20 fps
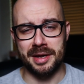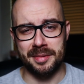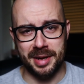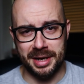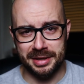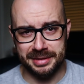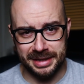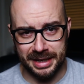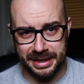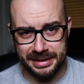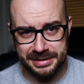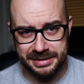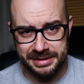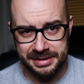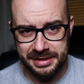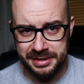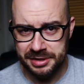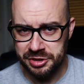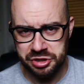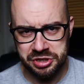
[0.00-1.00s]
about that.
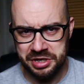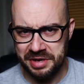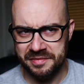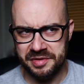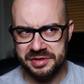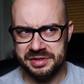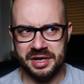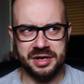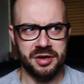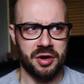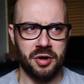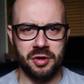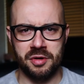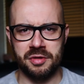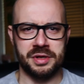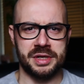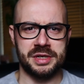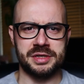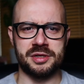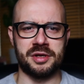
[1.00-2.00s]
She never said,
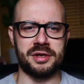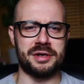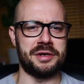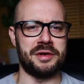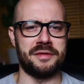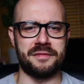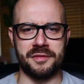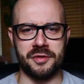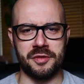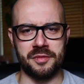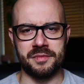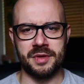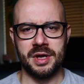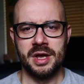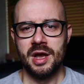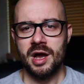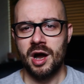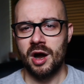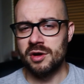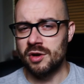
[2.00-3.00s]
oh, there's not enough lume.
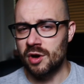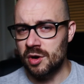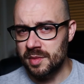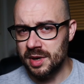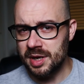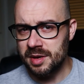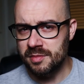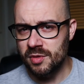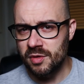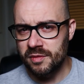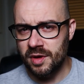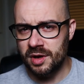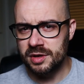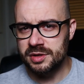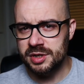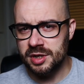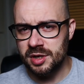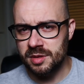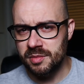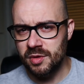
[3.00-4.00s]
I normally move on
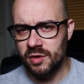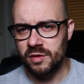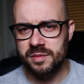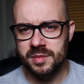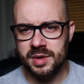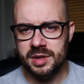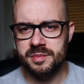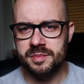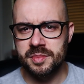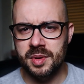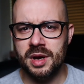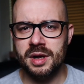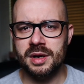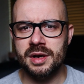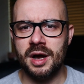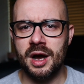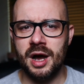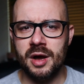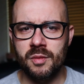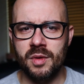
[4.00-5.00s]
to the movement,
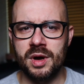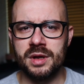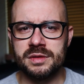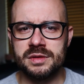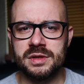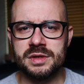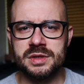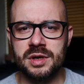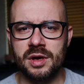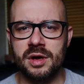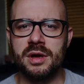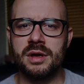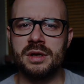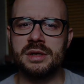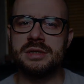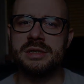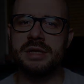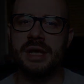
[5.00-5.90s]
but I want to